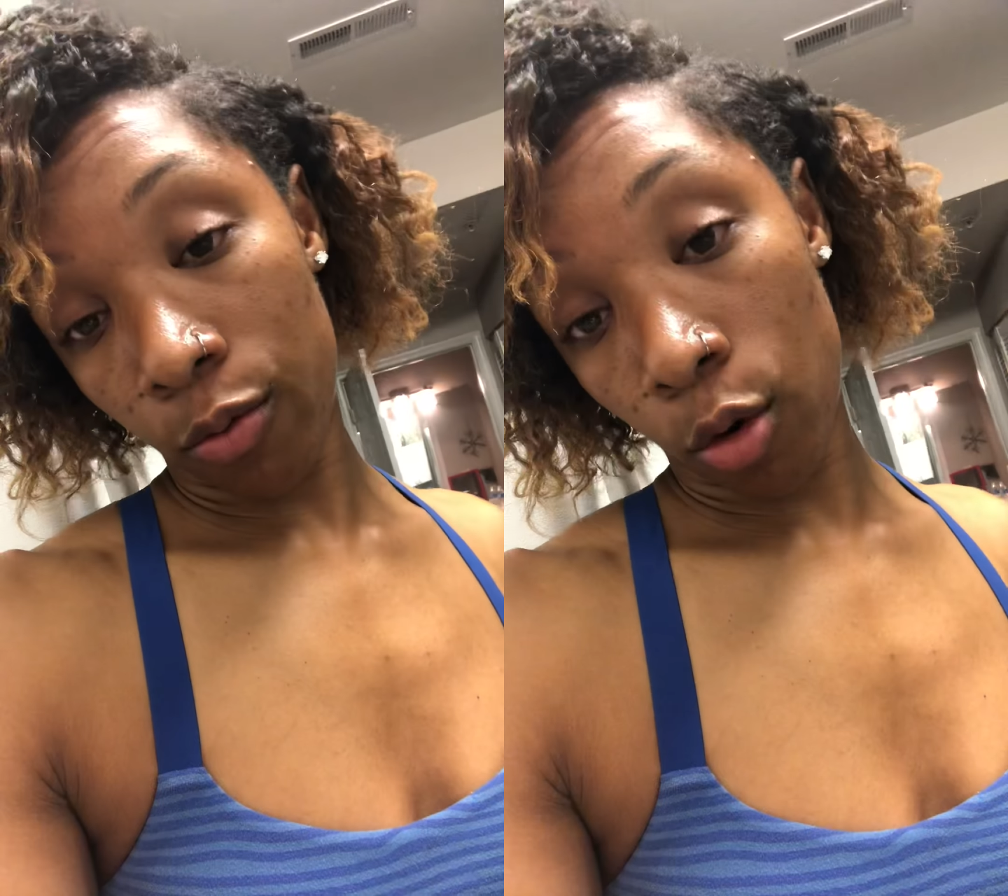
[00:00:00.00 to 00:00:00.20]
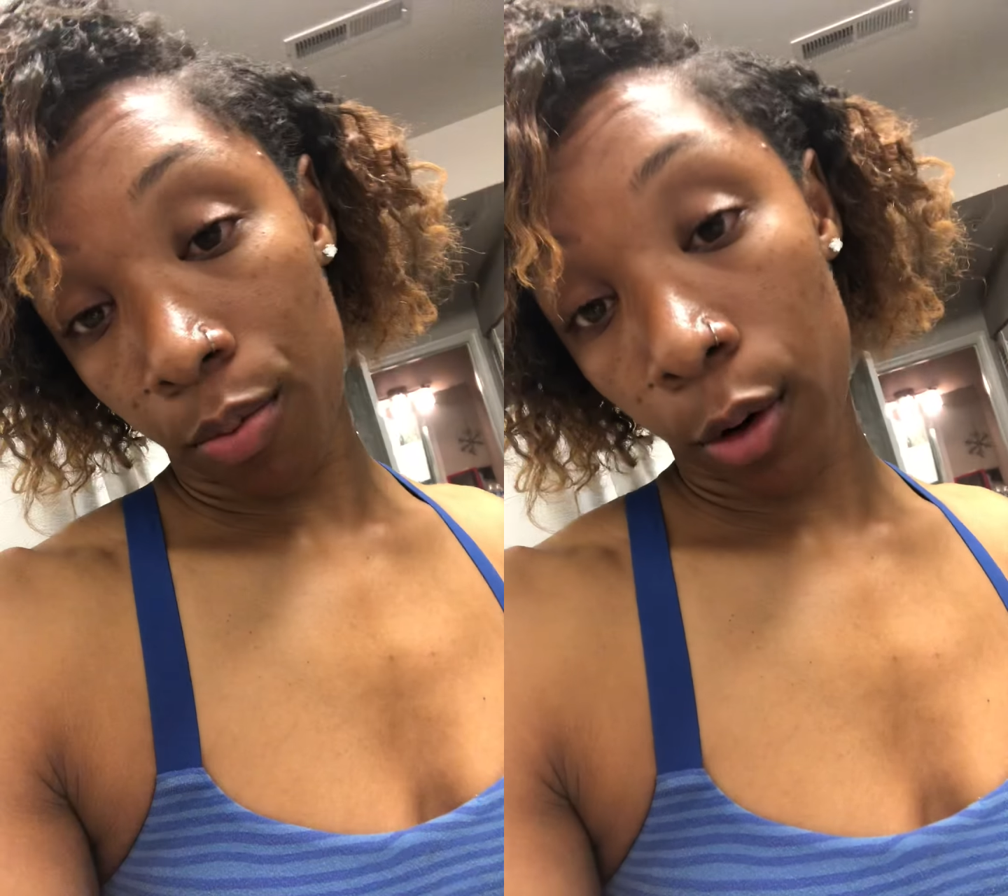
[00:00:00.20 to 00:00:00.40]
with
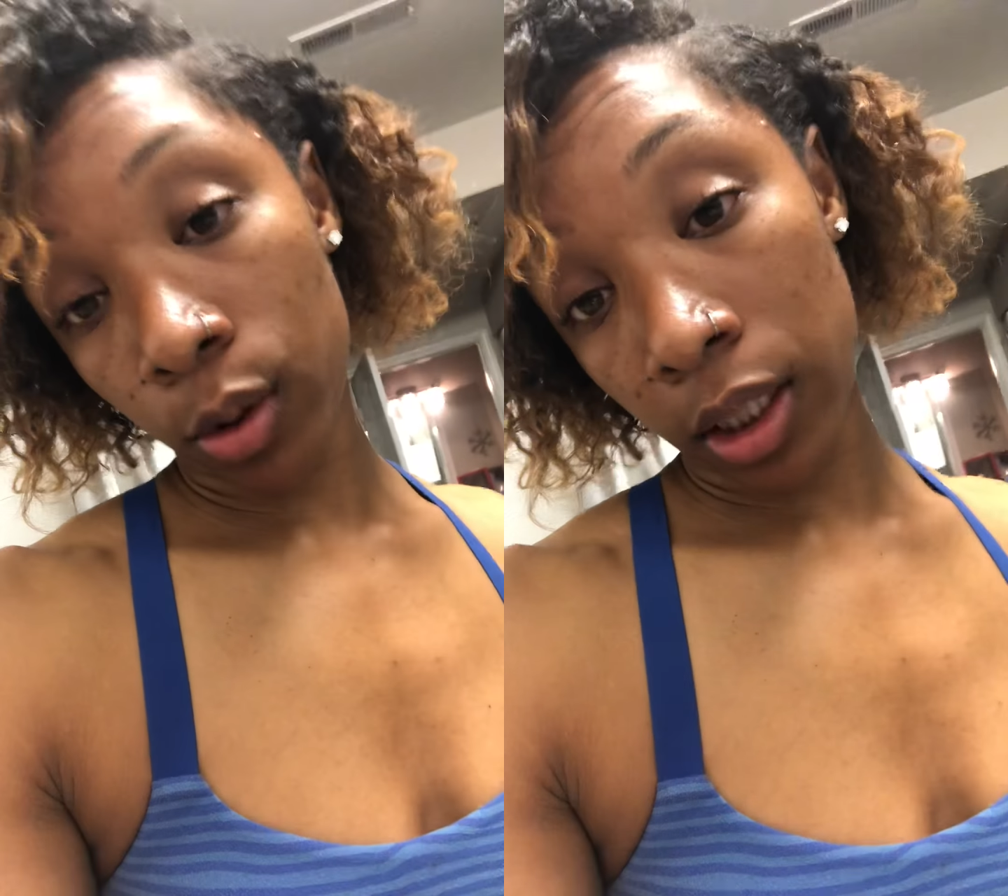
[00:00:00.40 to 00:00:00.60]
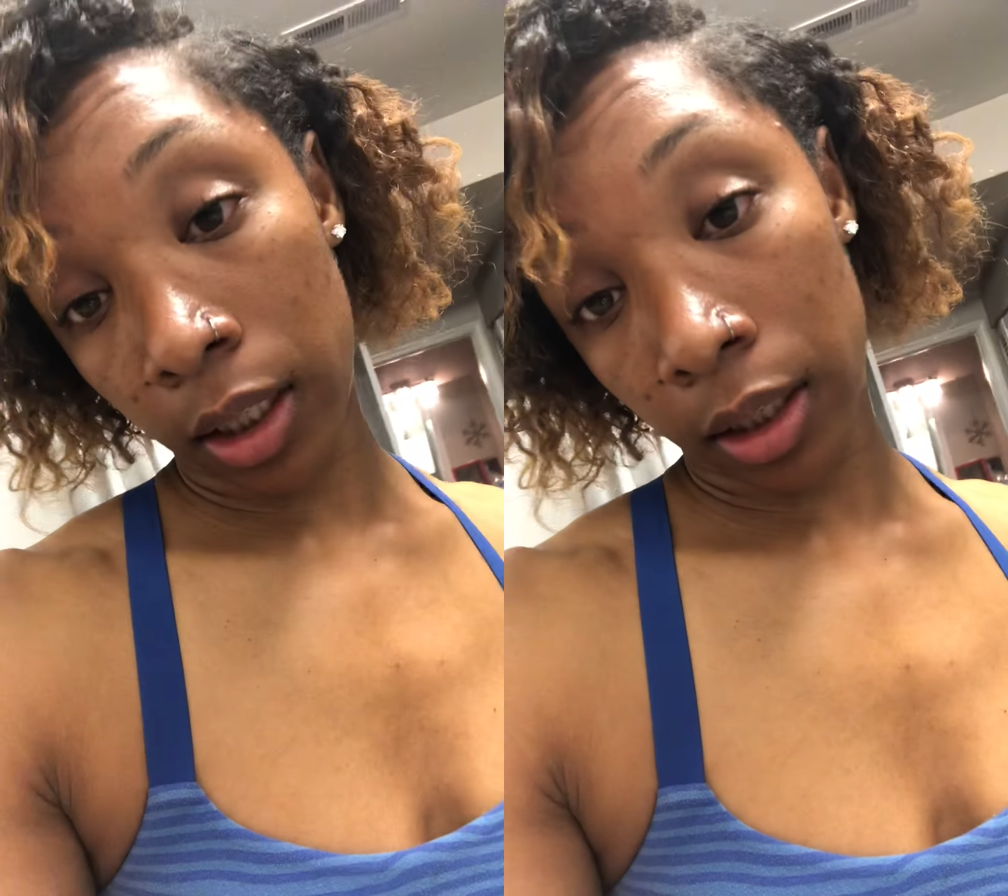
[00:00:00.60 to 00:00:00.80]
more
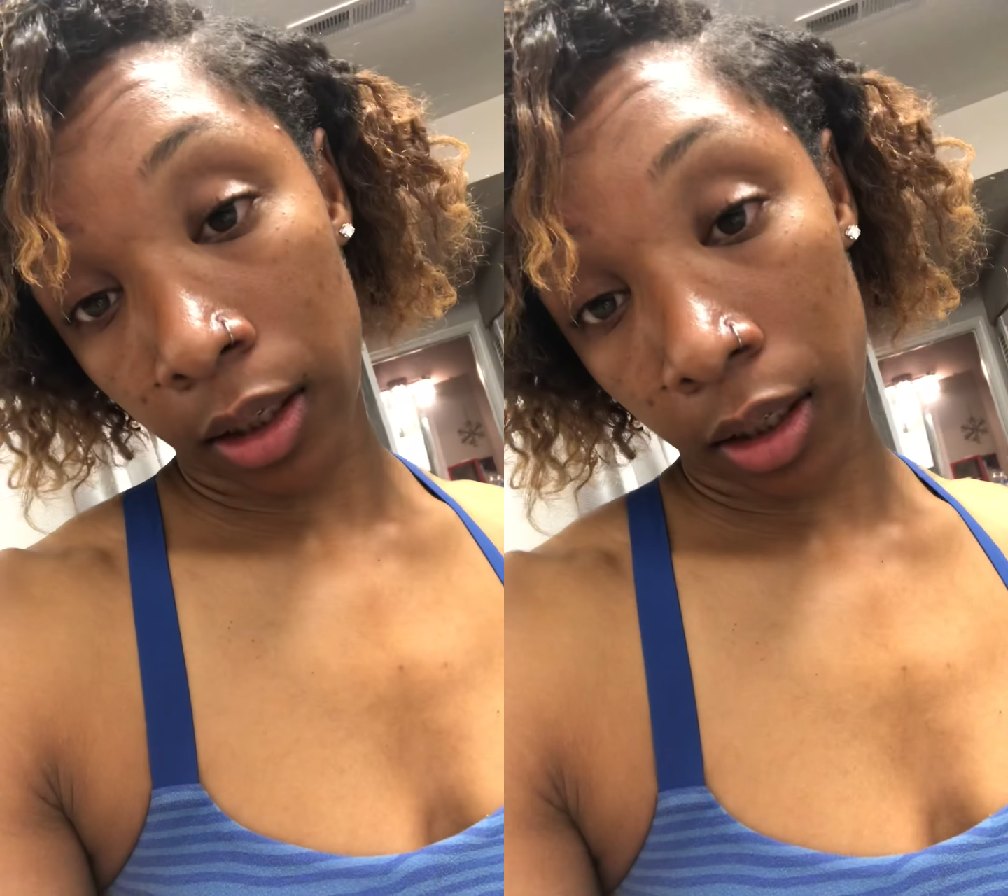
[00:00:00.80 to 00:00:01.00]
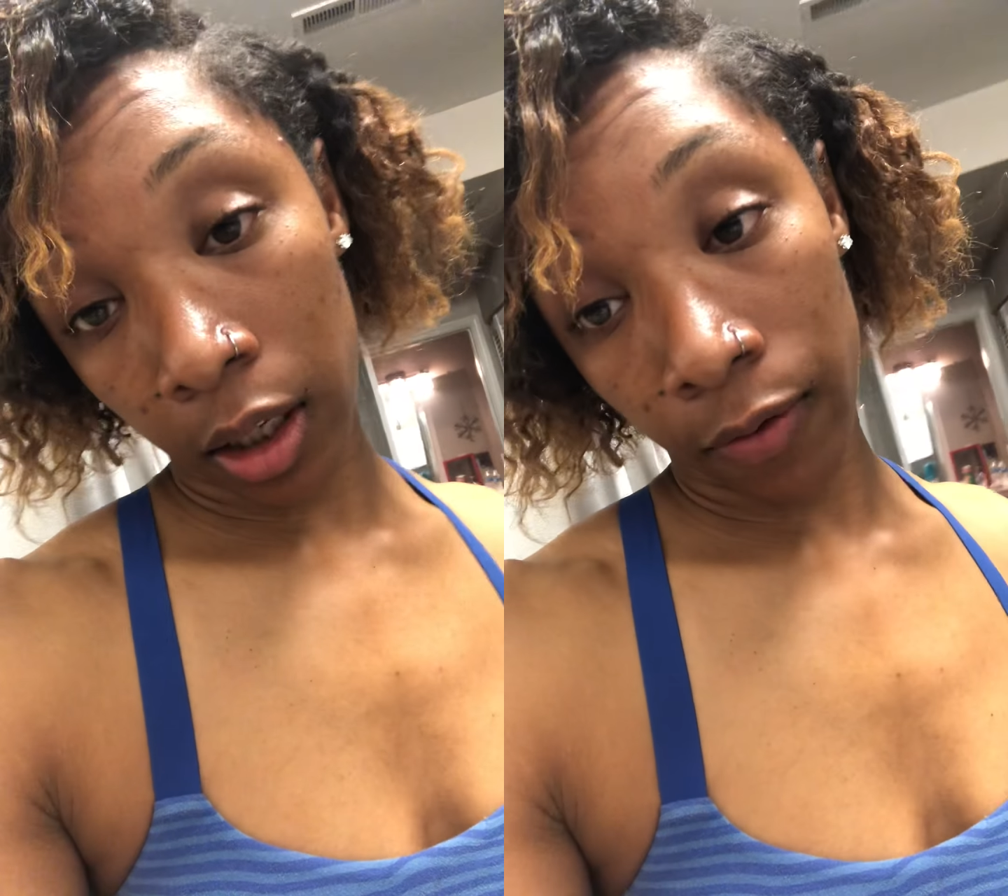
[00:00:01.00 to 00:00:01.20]
protein in it.